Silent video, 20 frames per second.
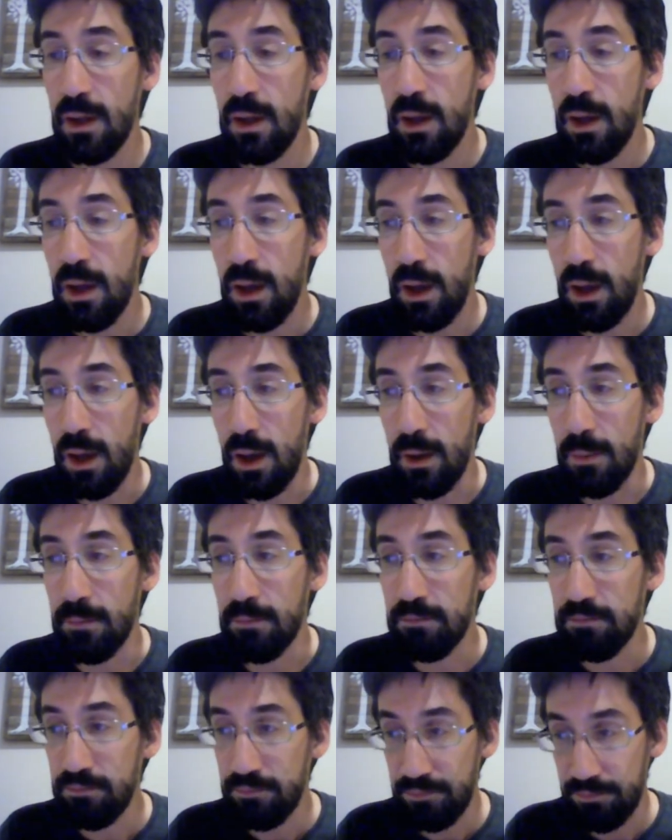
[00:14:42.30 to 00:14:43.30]

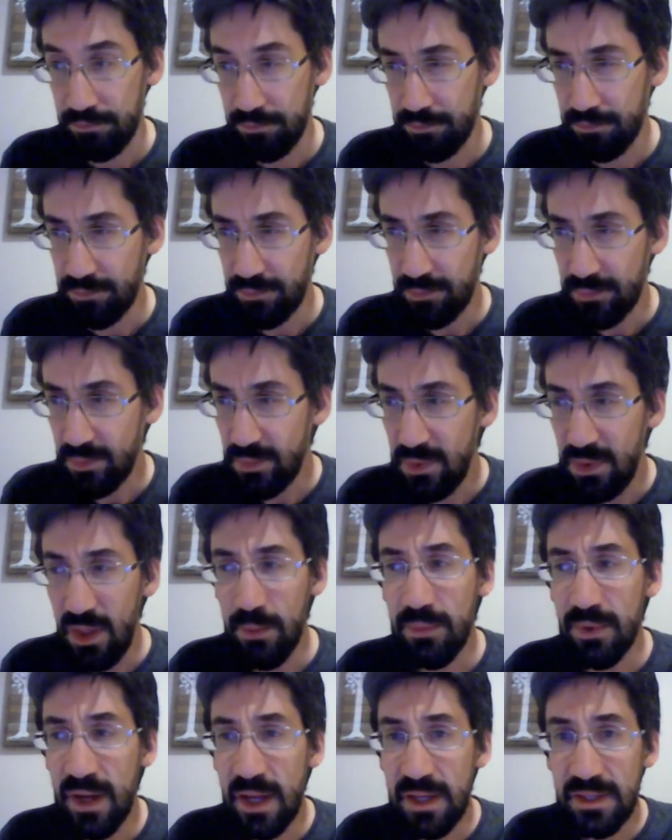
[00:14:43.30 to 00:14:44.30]

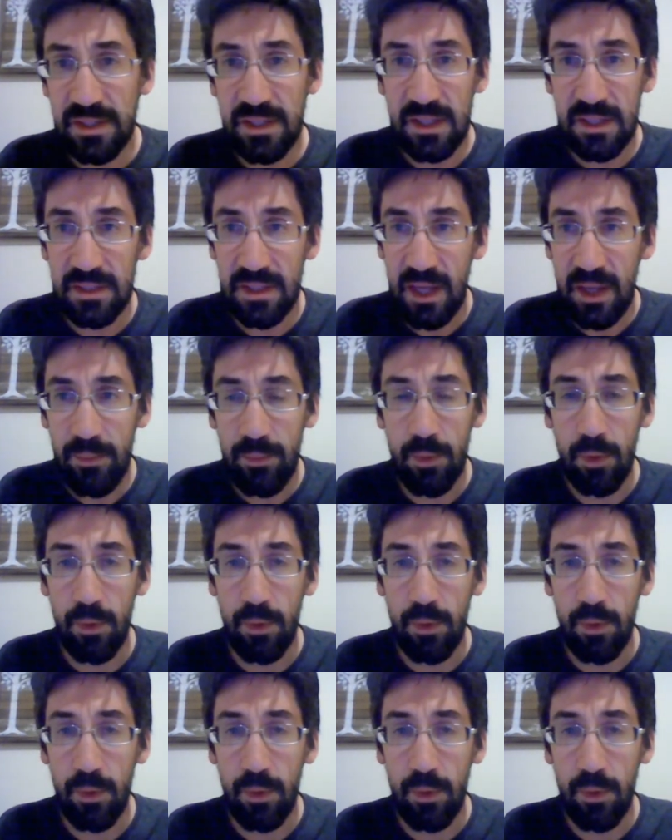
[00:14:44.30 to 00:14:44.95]
But as an example,